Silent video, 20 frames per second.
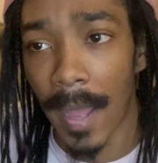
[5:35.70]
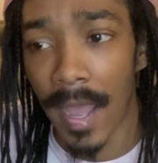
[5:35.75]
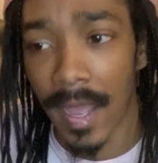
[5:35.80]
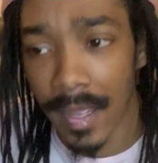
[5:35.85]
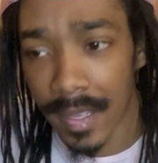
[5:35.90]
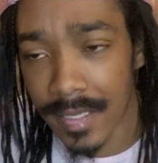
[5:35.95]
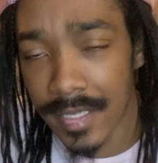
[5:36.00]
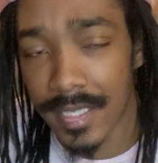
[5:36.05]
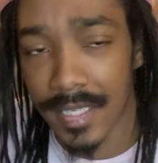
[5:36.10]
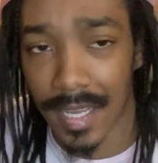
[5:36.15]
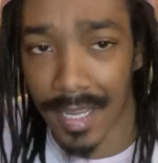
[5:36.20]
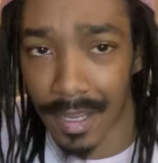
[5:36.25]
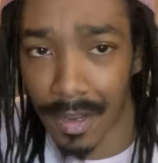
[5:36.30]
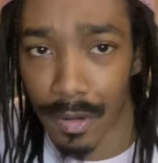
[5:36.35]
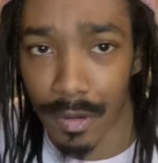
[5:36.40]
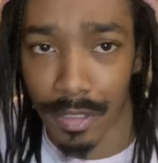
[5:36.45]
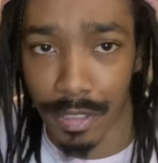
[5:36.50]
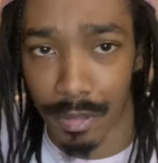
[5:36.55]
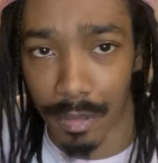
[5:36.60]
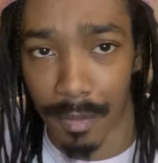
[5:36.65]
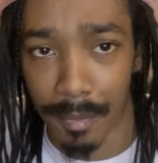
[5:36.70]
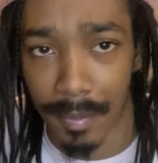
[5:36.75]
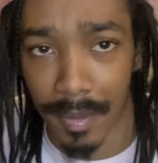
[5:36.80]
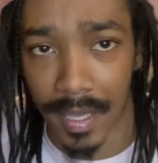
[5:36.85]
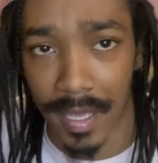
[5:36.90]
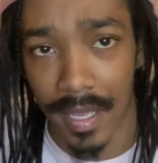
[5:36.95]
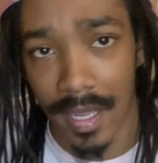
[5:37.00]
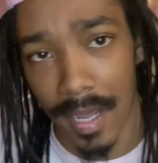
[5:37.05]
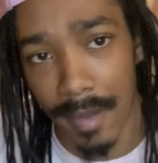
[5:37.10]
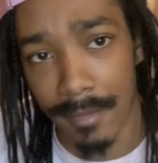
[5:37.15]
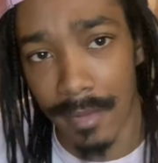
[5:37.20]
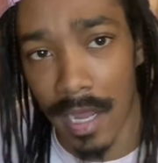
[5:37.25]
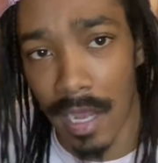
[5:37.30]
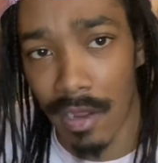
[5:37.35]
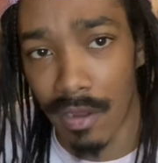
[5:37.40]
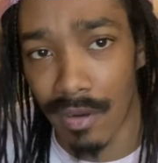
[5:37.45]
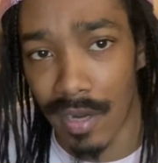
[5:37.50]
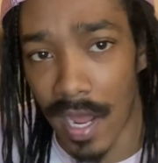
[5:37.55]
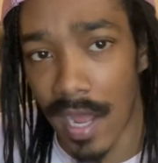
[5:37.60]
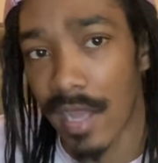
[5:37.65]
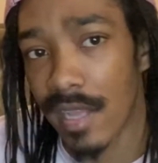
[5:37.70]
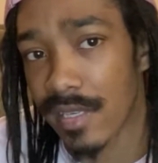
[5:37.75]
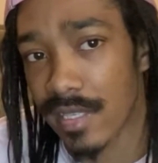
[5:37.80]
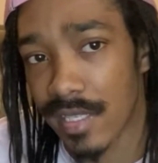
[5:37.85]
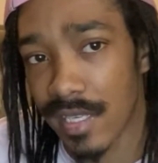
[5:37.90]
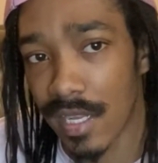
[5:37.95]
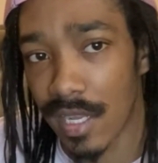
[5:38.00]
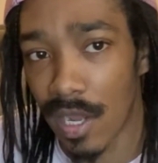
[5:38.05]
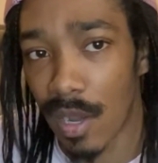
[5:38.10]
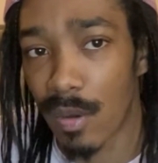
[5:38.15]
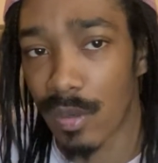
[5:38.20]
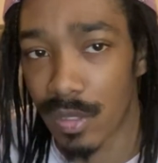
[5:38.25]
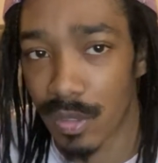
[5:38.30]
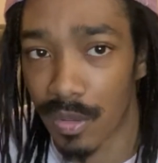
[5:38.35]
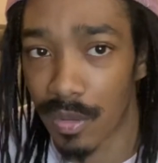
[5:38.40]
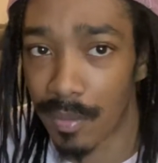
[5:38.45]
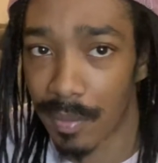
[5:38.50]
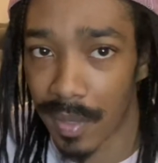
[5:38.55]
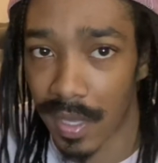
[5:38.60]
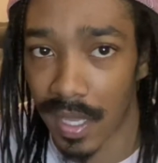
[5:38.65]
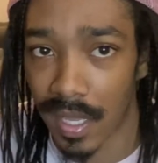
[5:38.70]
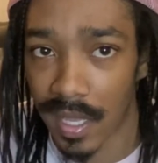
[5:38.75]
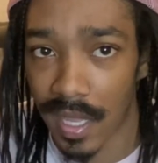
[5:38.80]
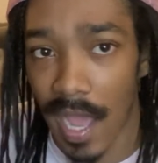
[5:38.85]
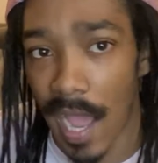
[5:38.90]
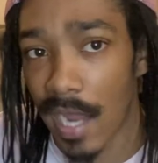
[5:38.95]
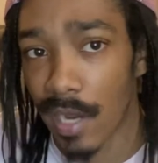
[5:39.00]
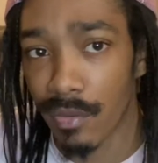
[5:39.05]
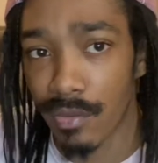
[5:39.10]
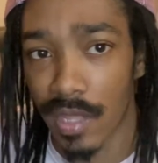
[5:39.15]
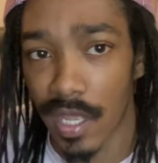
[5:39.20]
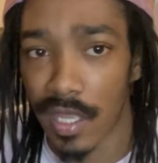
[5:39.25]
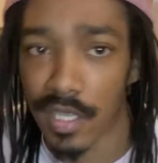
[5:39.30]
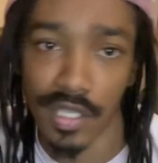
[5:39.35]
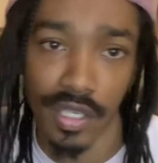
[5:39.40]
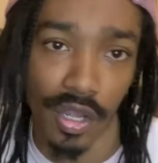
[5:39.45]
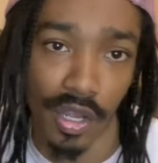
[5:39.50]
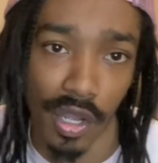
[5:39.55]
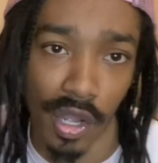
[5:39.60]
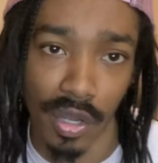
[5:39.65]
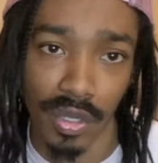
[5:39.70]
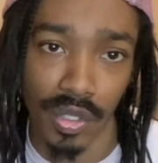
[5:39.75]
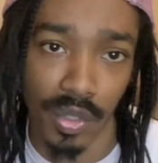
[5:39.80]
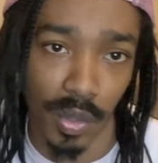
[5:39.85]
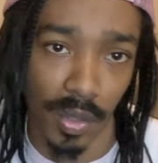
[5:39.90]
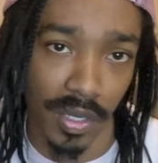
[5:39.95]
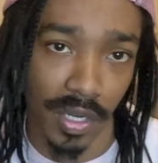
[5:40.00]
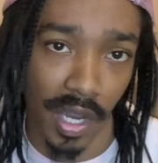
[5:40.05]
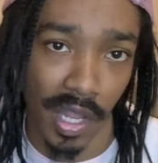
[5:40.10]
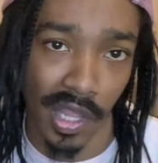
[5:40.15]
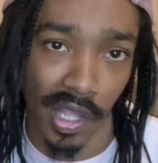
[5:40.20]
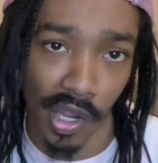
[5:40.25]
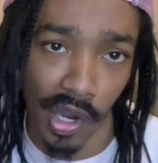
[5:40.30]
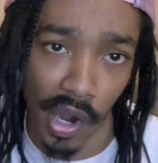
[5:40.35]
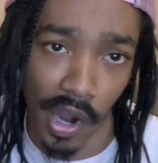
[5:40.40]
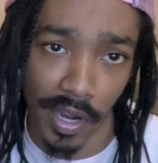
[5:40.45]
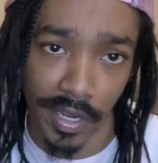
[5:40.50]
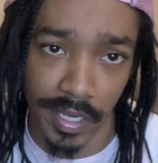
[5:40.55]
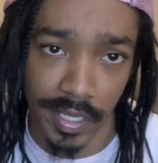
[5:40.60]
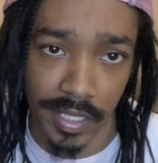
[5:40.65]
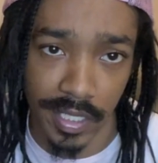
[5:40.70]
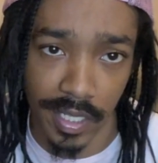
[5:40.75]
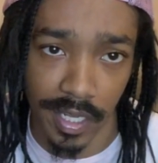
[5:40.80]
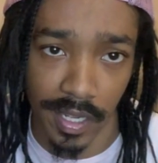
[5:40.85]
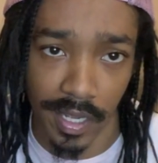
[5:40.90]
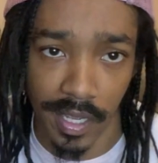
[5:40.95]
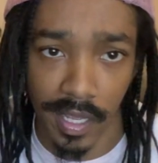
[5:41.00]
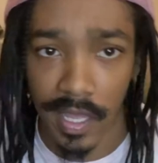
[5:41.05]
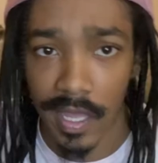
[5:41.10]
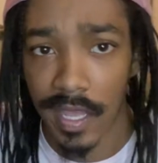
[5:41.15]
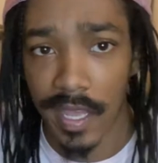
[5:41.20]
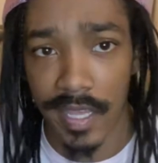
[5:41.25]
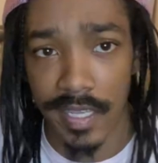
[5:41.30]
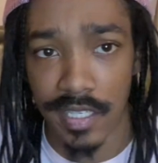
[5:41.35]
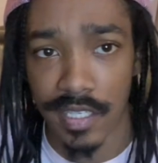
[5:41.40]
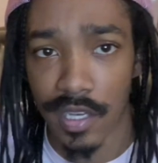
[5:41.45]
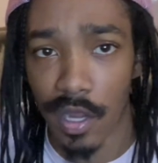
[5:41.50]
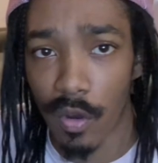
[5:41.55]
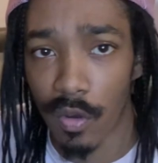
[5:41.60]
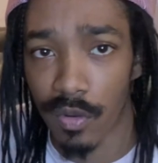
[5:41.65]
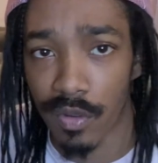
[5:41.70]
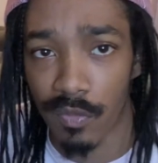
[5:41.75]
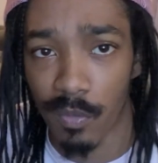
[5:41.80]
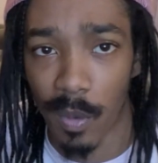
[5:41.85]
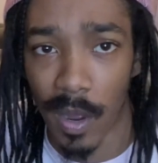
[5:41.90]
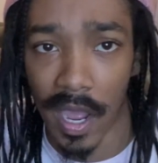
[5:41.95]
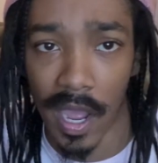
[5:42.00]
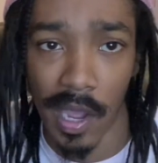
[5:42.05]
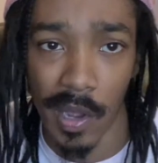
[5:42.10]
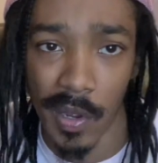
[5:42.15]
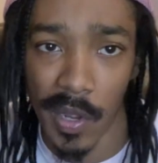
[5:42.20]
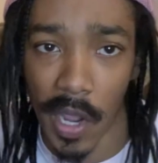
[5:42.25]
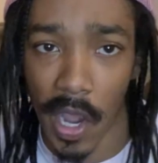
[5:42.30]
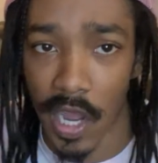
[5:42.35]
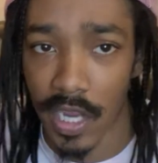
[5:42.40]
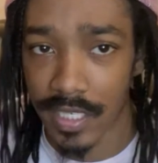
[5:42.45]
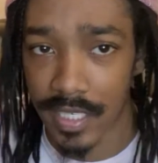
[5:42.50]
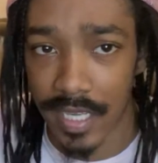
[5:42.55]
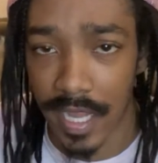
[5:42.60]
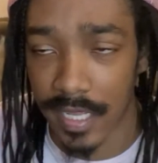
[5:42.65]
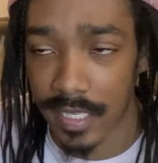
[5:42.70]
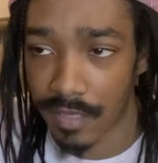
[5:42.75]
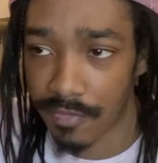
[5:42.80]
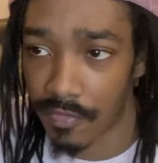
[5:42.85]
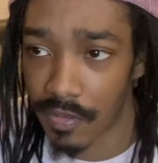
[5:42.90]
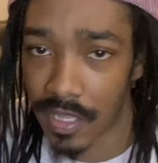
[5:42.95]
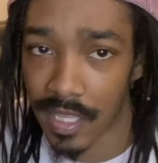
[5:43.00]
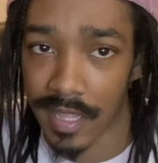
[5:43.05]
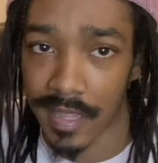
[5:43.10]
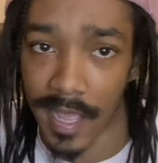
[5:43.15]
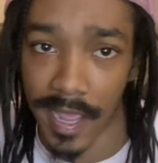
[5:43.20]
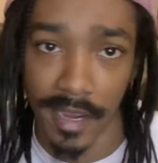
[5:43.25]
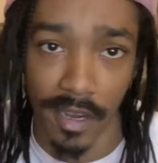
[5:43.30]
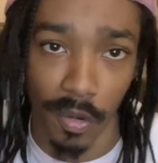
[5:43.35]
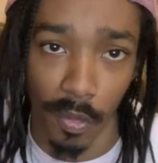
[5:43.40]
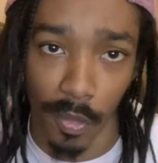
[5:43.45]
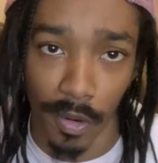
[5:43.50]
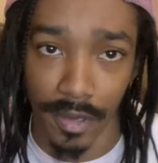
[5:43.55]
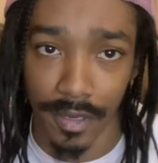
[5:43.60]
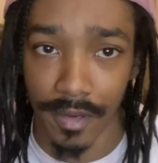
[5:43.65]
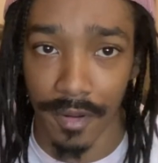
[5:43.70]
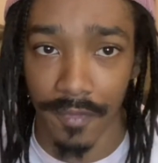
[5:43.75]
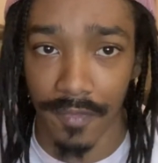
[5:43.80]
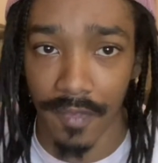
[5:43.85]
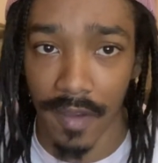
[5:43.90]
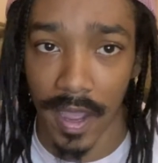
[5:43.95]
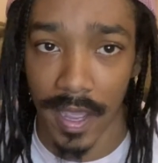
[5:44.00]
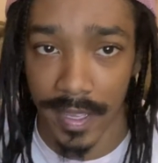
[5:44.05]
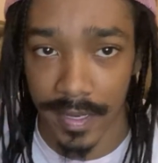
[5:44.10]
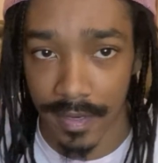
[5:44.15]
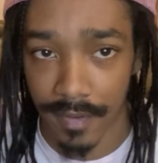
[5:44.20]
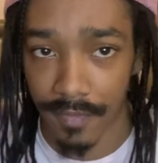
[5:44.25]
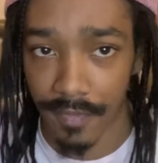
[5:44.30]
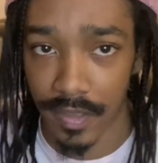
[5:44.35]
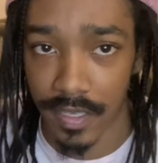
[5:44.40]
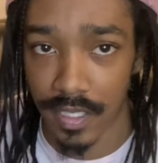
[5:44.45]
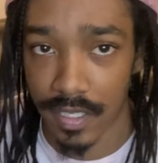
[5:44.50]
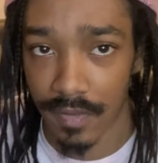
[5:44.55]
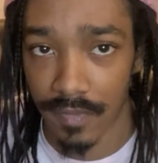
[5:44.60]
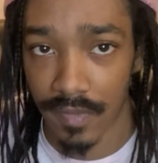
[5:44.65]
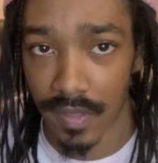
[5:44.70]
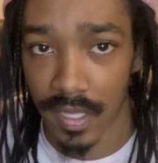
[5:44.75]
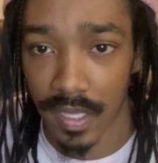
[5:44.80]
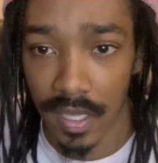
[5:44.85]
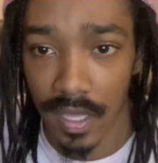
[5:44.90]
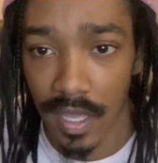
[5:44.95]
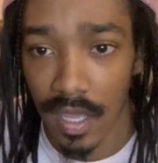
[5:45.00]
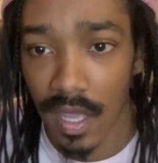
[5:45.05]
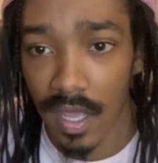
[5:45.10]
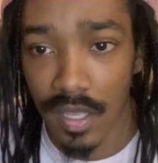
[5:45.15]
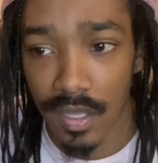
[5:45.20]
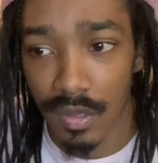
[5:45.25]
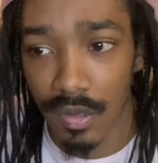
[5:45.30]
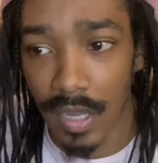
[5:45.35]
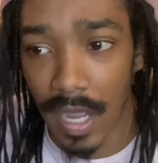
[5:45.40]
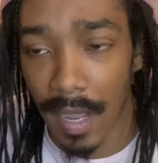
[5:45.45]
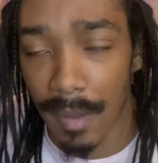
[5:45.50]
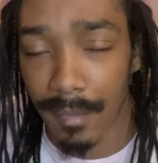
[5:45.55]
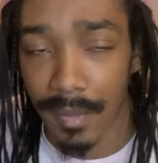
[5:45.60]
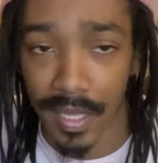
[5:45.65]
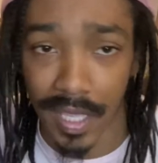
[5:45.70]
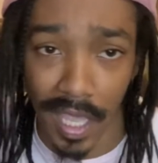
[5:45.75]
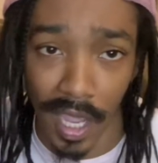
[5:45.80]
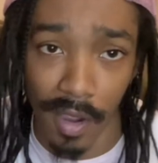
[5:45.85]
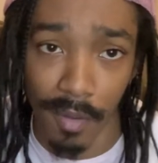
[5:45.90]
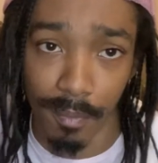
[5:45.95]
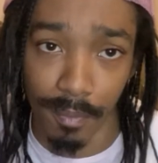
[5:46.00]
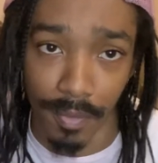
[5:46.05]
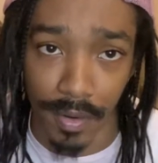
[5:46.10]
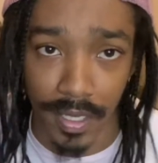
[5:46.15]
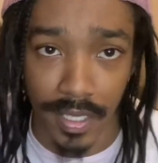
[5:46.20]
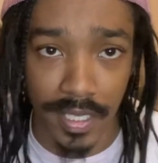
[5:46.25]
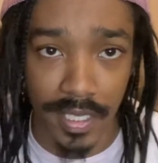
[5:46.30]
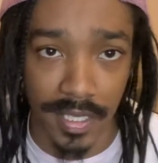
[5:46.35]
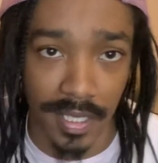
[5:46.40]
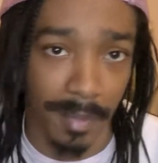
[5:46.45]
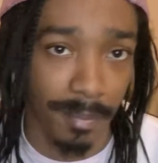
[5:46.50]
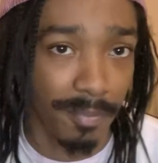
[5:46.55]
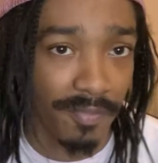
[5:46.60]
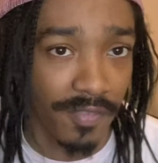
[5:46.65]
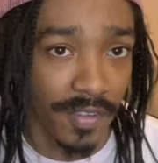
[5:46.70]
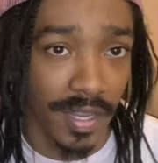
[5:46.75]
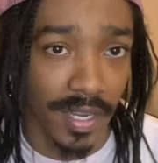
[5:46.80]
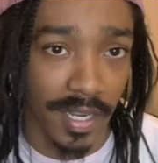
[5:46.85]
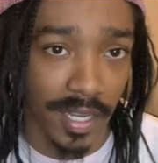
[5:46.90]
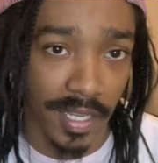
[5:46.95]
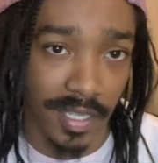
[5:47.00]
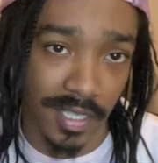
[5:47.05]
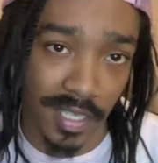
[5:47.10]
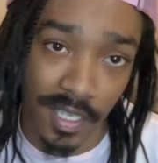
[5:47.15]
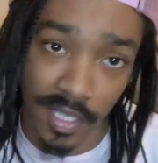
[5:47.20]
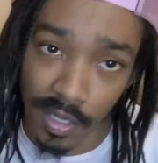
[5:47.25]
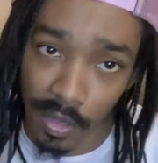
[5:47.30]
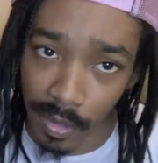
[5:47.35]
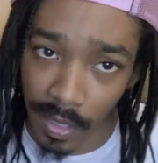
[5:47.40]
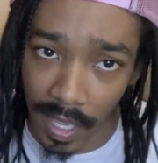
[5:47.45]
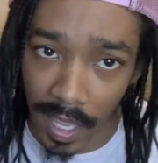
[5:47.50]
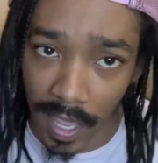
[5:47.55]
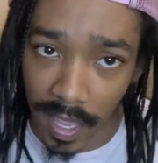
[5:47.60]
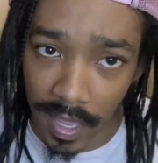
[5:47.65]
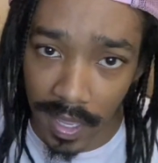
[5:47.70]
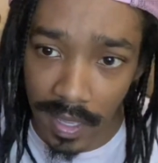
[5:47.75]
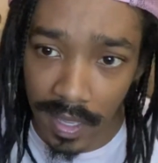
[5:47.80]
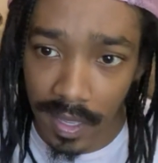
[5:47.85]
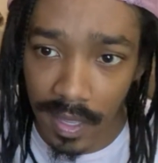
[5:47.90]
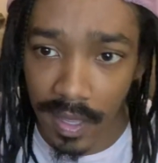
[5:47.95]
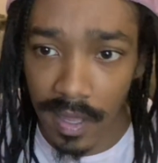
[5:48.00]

could see it going to a big. I don't think it's going to go to another guard this year. There's no wild guards that's really lighting the world on fire defensively. You got Mikal Bridges in Phoenix. He's okay.